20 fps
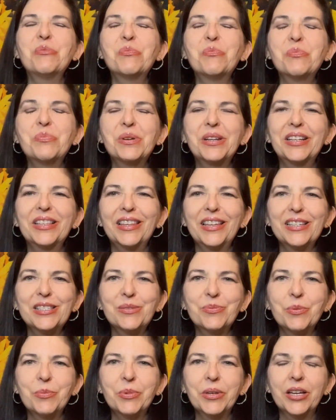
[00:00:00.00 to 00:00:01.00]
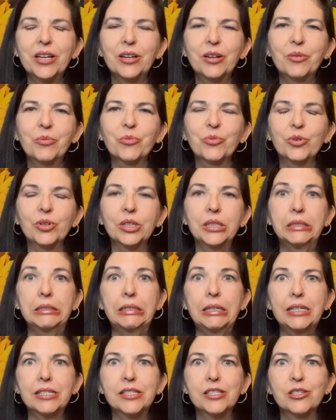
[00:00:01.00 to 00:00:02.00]
But unless we become really
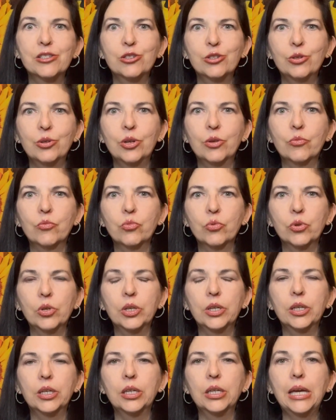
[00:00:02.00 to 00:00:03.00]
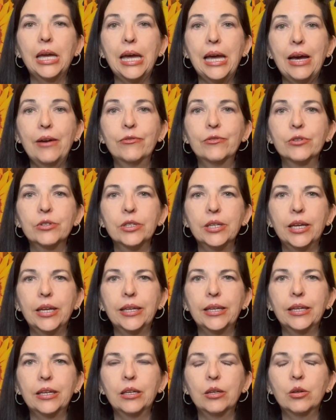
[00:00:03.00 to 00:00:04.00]
destitute and really have to
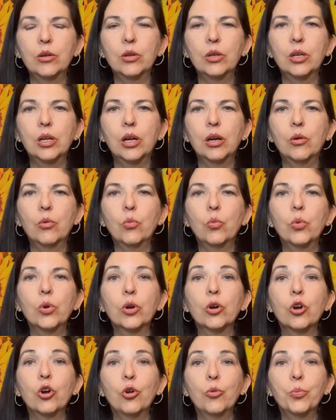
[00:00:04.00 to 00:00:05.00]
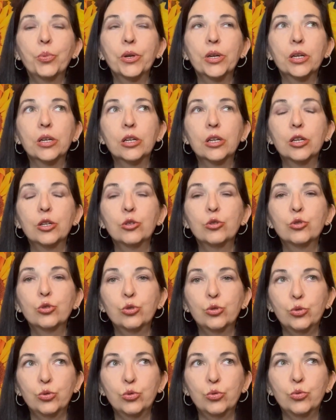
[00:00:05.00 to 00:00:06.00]
take it, we're hoping
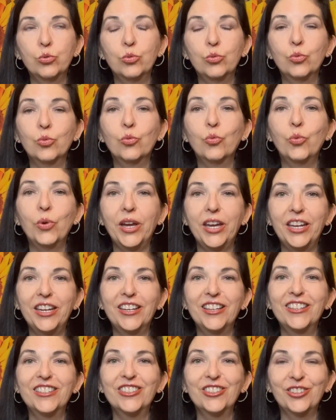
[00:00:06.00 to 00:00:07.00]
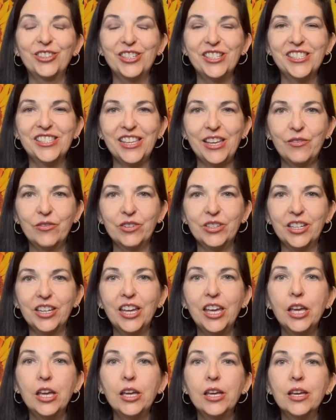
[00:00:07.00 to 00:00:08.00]
to wait until he's 70.
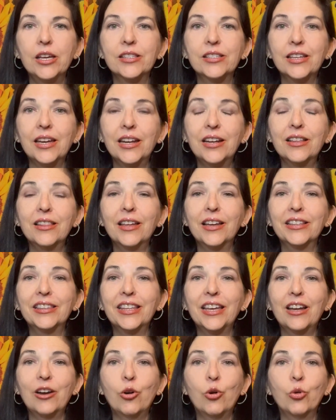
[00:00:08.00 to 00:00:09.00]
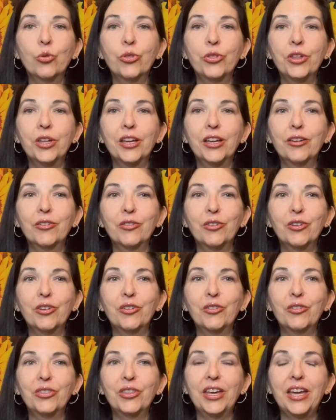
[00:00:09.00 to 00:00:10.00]
It's kind of like that old thing.
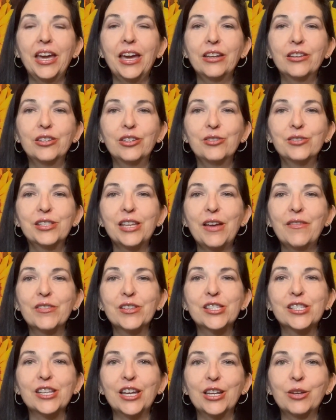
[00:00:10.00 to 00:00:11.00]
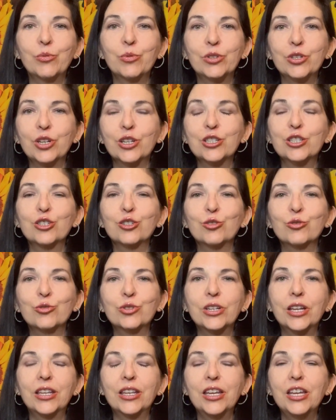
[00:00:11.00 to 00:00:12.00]
They used to have a study with young children,
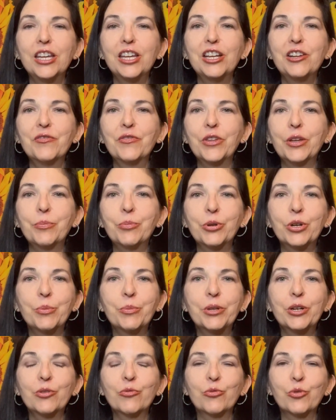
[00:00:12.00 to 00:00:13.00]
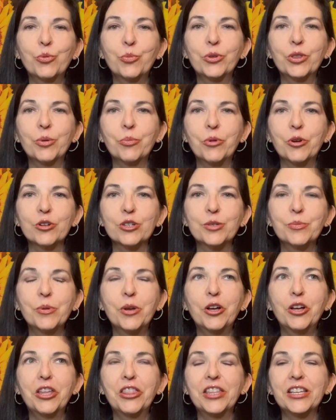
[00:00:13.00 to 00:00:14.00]
and they put them in a room with a
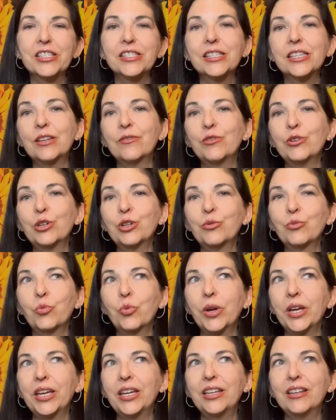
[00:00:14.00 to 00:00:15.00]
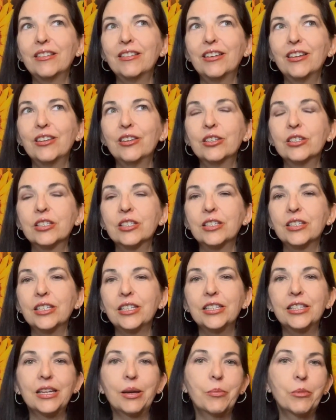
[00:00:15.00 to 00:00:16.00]
marshmallow, and they'd see if you could wait to
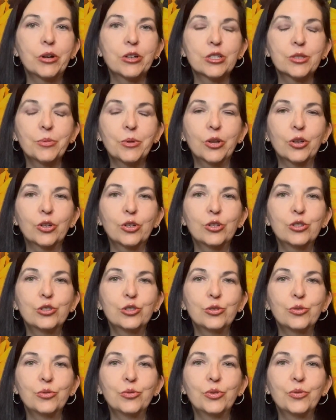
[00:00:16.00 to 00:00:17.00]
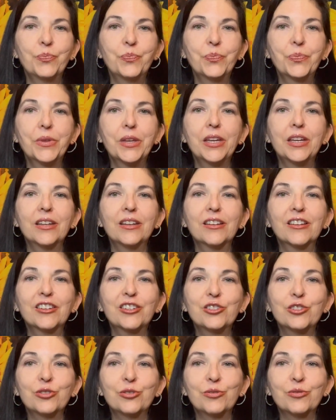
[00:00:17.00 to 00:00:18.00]
eat that marshmallow. Could
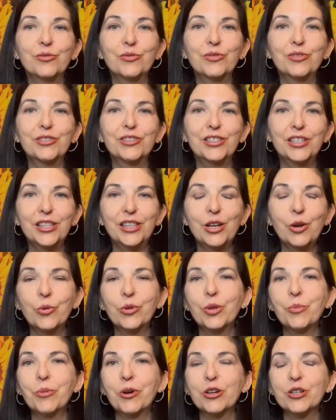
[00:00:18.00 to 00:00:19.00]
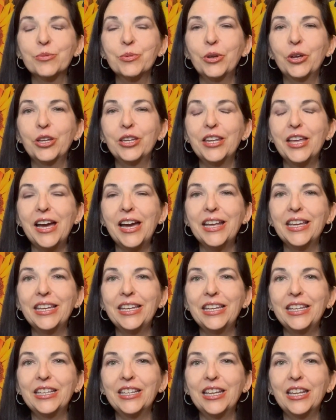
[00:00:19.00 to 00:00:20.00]
you sit there with a marshmallow and not
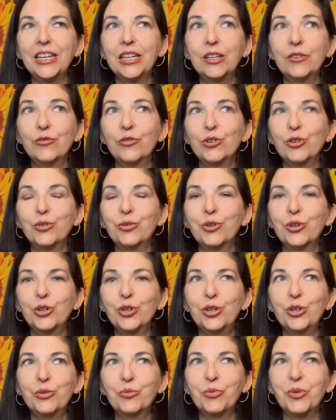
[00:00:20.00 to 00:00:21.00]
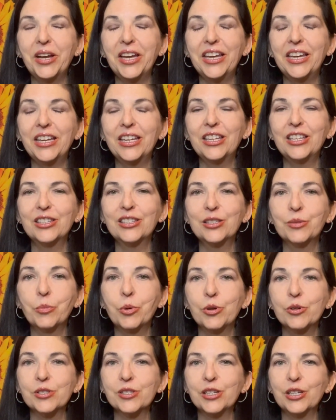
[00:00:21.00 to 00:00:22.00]
eat it? And if you could wait,
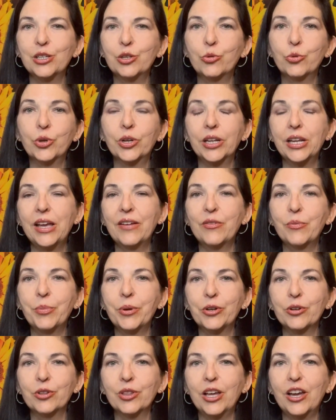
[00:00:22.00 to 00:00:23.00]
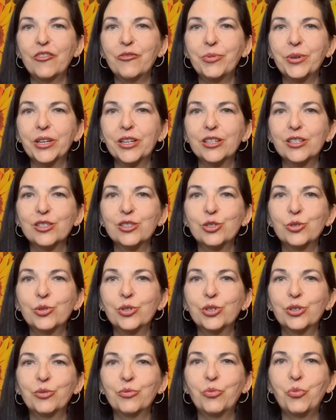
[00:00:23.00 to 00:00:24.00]
supposedly you were going to have a better life because you
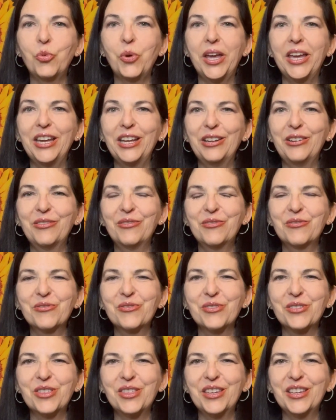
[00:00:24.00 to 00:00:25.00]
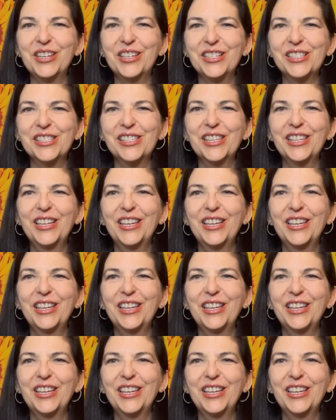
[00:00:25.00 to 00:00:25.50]
could wait for things.